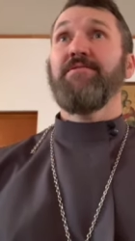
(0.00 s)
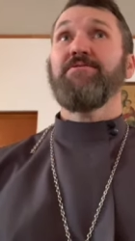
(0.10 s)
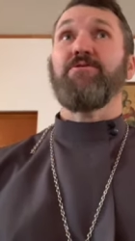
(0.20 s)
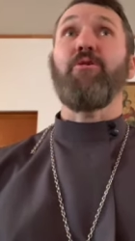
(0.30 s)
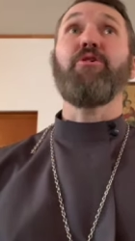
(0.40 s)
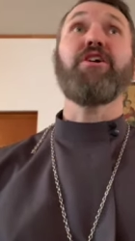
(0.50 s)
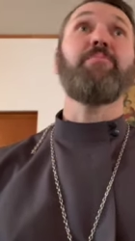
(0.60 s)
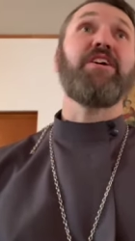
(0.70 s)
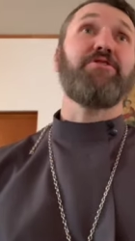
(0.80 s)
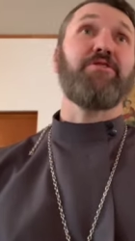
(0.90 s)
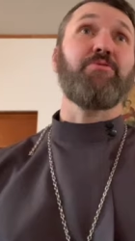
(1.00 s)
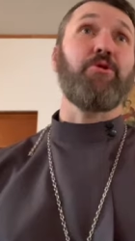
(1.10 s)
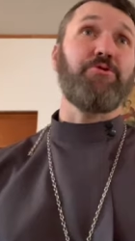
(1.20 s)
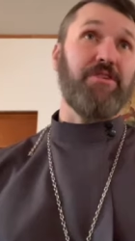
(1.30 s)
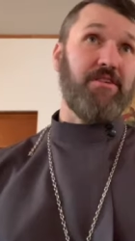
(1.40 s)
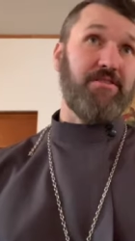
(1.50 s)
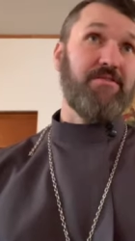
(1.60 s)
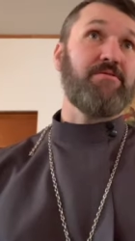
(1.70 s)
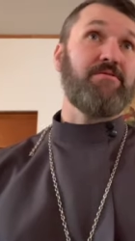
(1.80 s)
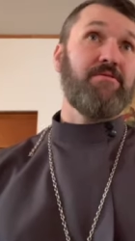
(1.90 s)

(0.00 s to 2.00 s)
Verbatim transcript: So don't worry about your unworthiness.